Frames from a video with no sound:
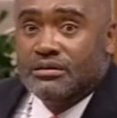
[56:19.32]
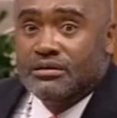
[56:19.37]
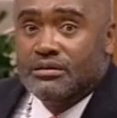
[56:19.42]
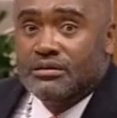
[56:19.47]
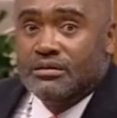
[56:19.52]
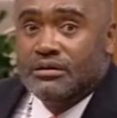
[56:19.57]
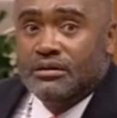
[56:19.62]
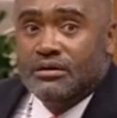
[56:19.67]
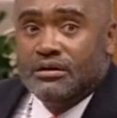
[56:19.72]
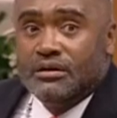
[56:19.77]

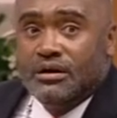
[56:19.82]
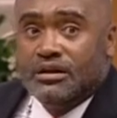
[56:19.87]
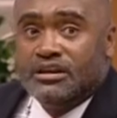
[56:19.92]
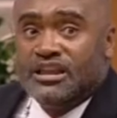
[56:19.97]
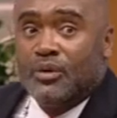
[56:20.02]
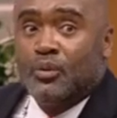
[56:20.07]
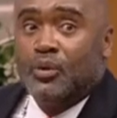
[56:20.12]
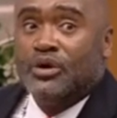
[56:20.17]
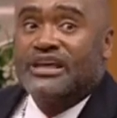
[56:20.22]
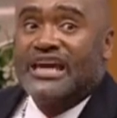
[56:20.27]
that would
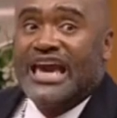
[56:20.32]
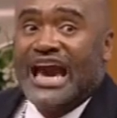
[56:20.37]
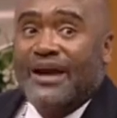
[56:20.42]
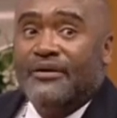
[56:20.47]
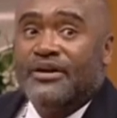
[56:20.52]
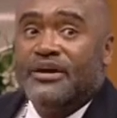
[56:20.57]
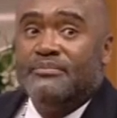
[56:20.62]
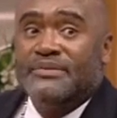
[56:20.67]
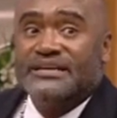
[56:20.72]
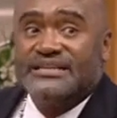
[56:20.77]
carry
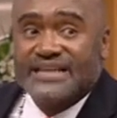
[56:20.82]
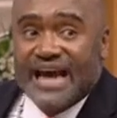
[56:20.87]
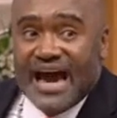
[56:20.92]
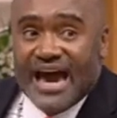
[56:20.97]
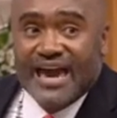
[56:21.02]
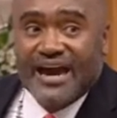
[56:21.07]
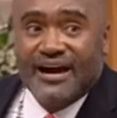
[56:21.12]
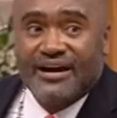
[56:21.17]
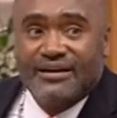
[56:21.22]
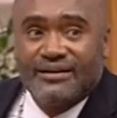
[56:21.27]
Messiah.
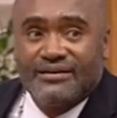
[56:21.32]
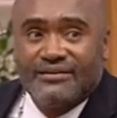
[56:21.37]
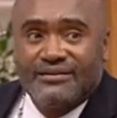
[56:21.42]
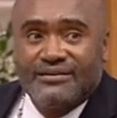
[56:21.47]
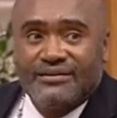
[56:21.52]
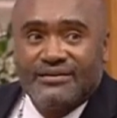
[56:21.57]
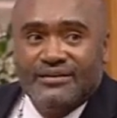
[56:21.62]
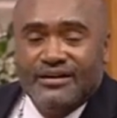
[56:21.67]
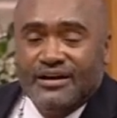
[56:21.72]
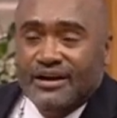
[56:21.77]

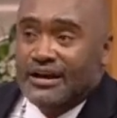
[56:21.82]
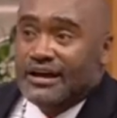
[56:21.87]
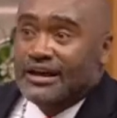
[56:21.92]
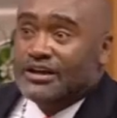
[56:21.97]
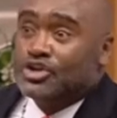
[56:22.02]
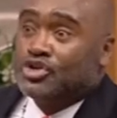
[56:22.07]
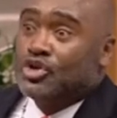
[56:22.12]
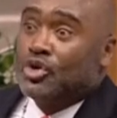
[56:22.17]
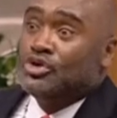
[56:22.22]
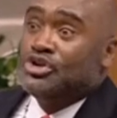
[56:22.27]
So
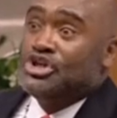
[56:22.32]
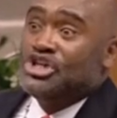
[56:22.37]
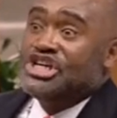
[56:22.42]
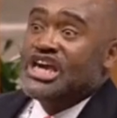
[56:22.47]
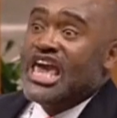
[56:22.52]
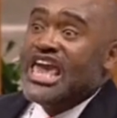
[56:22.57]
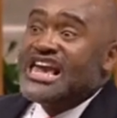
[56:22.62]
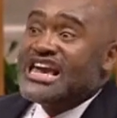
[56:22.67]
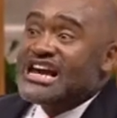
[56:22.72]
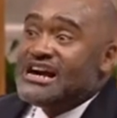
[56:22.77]
Jacob,
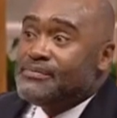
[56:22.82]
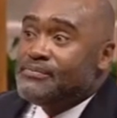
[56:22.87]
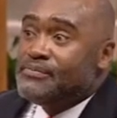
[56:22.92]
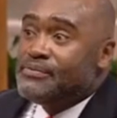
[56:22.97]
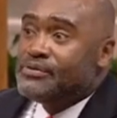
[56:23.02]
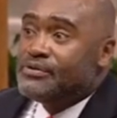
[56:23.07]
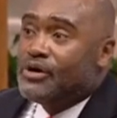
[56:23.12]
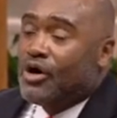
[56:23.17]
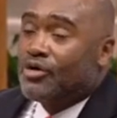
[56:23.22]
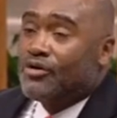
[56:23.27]
or
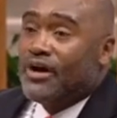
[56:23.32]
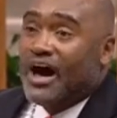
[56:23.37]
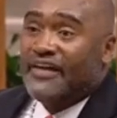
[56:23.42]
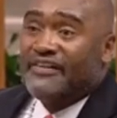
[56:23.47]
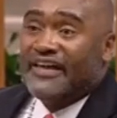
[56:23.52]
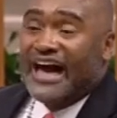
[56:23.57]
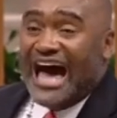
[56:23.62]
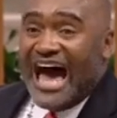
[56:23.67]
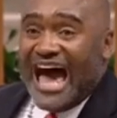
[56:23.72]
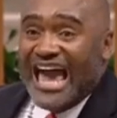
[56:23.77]
rather
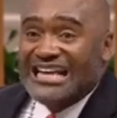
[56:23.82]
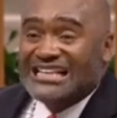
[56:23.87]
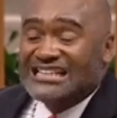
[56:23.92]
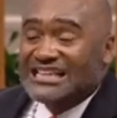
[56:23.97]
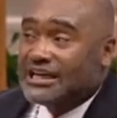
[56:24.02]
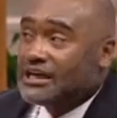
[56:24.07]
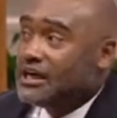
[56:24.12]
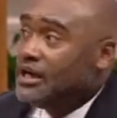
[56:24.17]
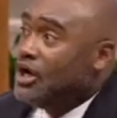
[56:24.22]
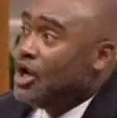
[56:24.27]
Isaac,
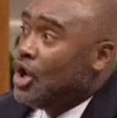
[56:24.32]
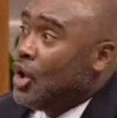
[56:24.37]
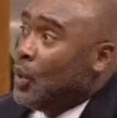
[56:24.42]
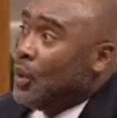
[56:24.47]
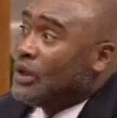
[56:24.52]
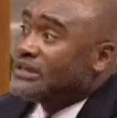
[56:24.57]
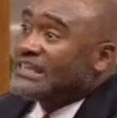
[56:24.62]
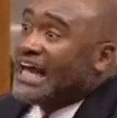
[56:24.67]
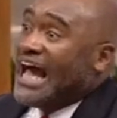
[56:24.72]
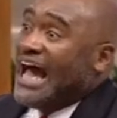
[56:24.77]
was
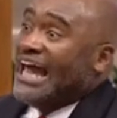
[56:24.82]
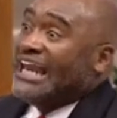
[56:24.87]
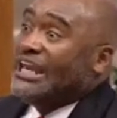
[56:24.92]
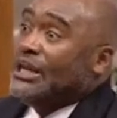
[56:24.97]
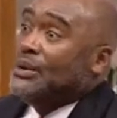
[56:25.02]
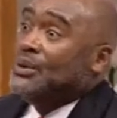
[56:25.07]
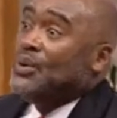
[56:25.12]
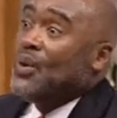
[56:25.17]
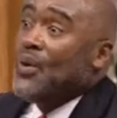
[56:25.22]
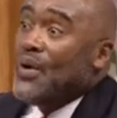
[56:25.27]

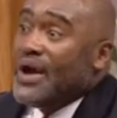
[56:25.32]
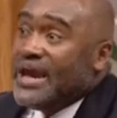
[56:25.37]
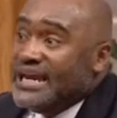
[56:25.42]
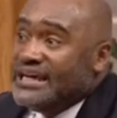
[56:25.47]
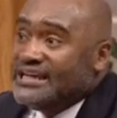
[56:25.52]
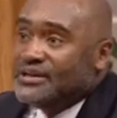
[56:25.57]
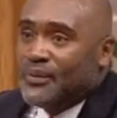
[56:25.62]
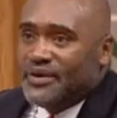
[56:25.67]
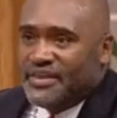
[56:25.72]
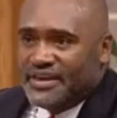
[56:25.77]
annoyed with his
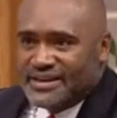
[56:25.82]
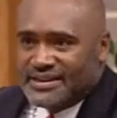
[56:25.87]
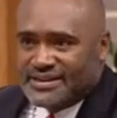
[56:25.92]
son.